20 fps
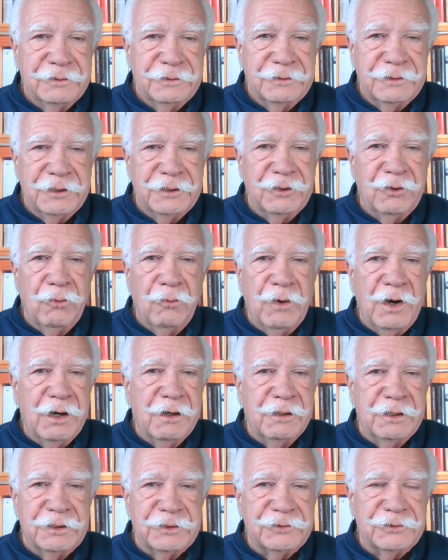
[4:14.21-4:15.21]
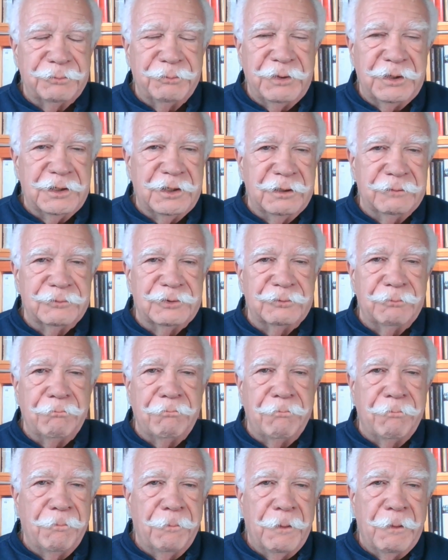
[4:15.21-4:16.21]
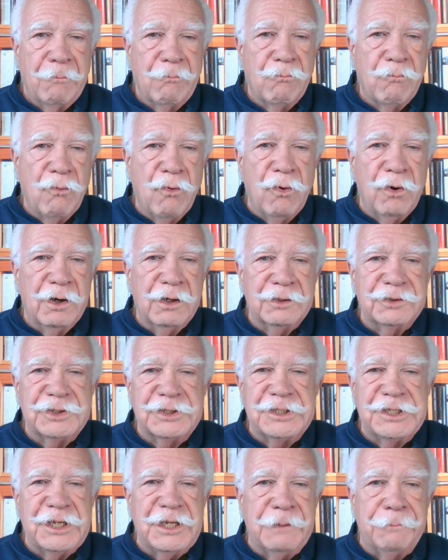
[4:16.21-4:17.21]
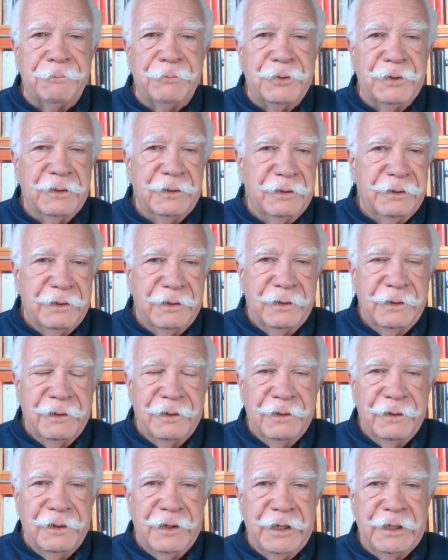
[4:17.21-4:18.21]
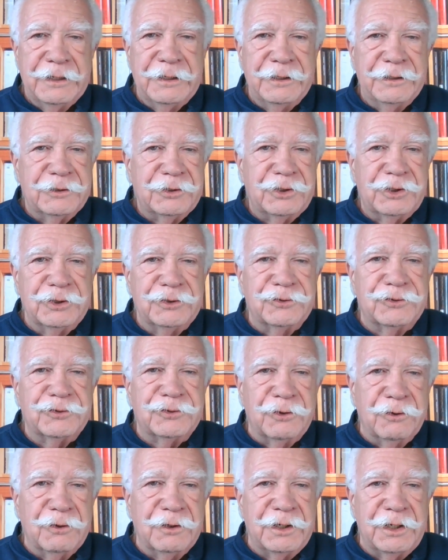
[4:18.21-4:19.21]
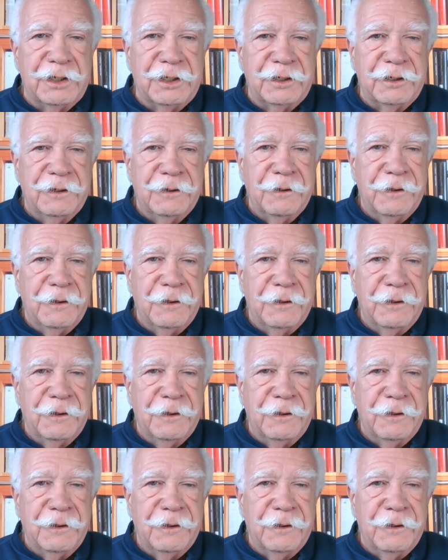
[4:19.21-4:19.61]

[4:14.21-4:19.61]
An awareness becomes more deep and concerning.